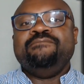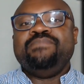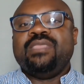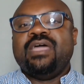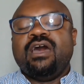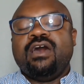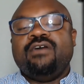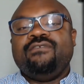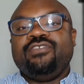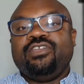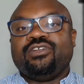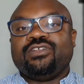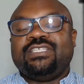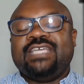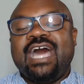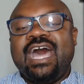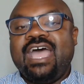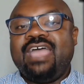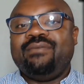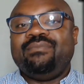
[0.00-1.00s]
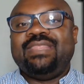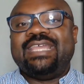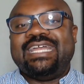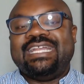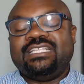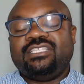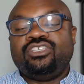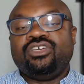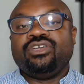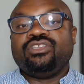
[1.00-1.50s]
of your time that it
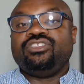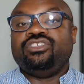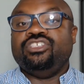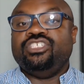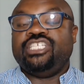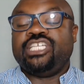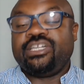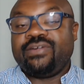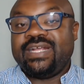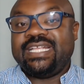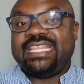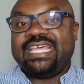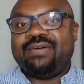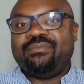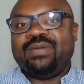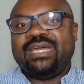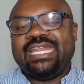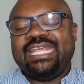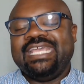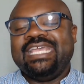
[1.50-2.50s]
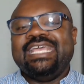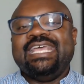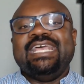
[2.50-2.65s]
took to generate that money